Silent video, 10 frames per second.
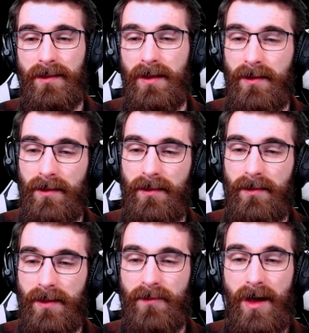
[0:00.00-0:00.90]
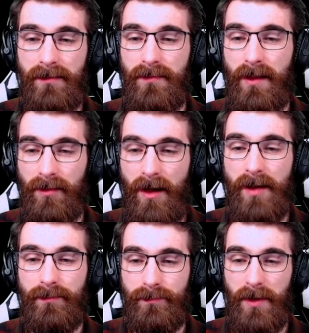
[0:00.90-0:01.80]
They've got a
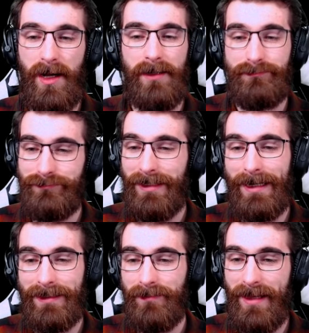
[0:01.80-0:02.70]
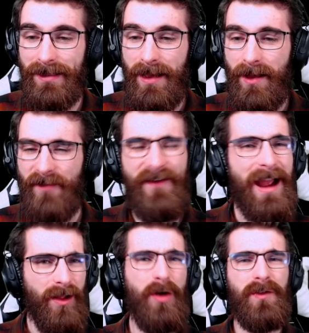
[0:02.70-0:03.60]
lot behind them, and the
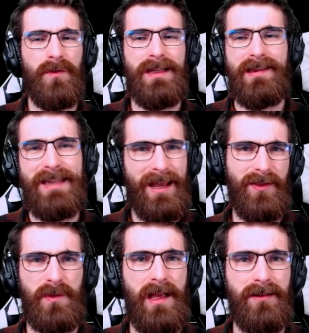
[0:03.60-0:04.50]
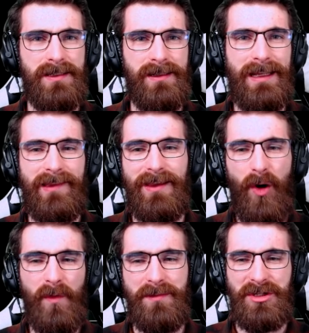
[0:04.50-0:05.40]
fact also that it's an exoskeleton, it's the
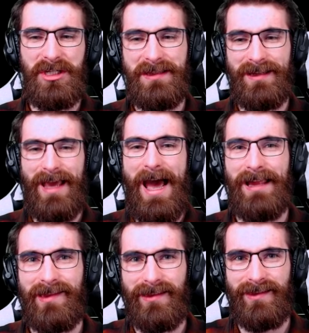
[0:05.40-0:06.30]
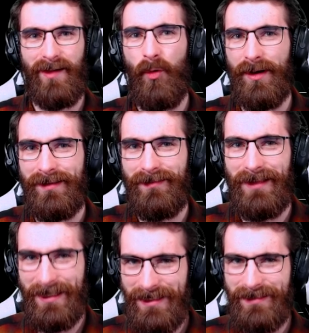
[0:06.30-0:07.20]
only machine that has someone
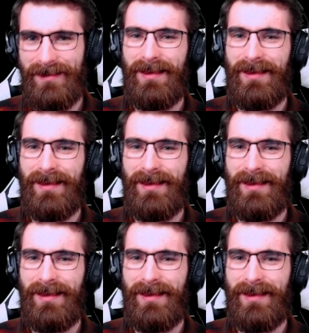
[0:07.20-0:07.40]
in it.